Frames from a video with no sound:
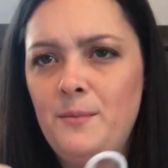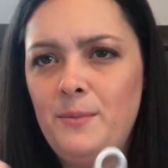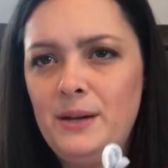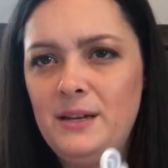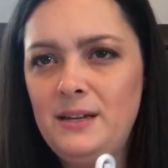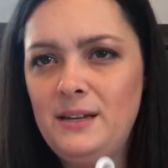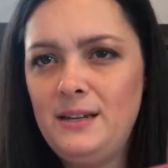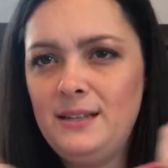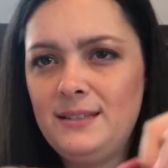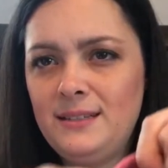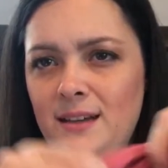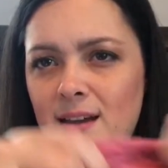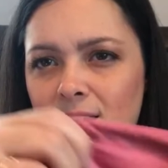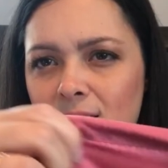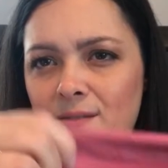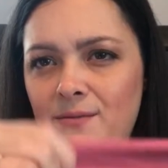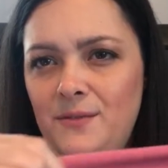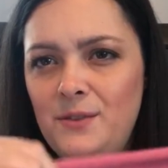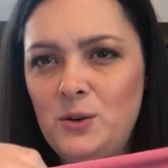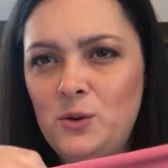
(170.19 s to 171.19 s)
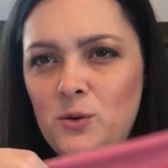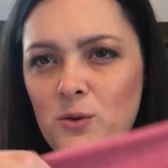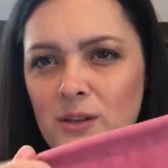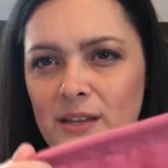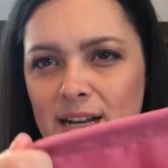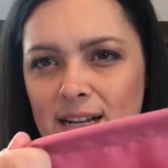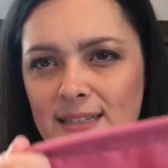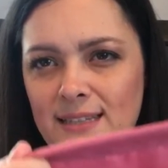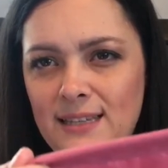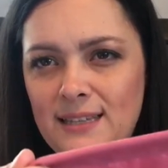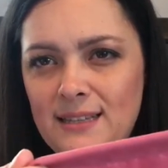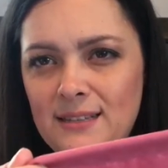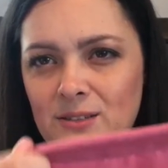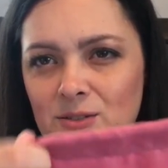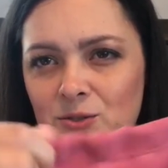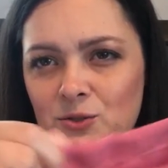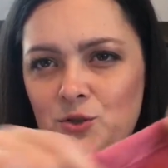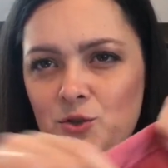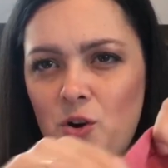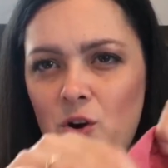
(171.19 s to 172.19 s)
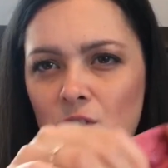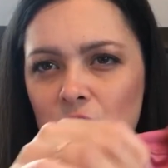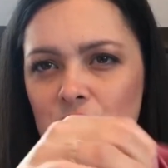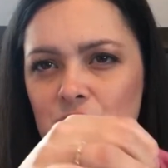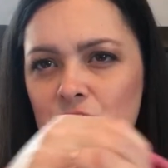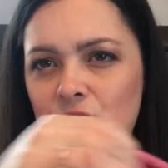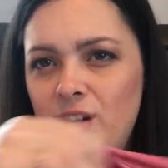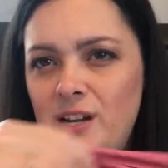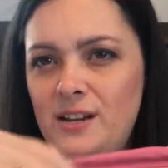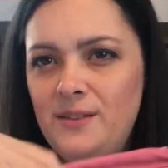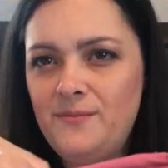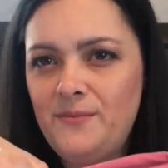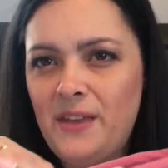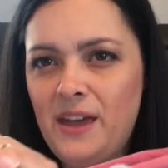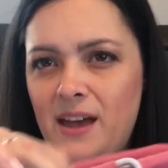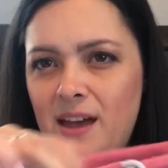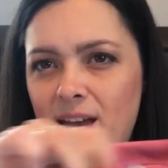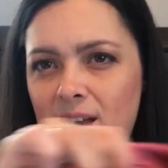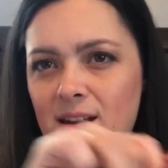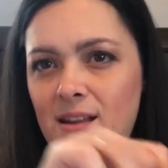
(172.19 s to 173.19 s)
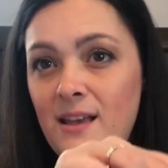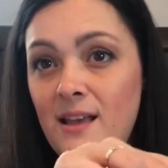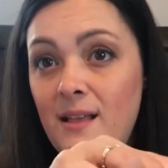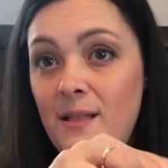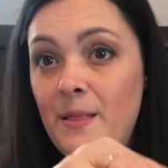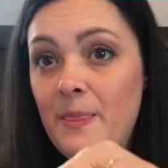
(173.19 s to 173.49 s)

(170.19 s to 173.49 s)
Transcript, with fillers: But it's kind of cool. It has like the little drawstring and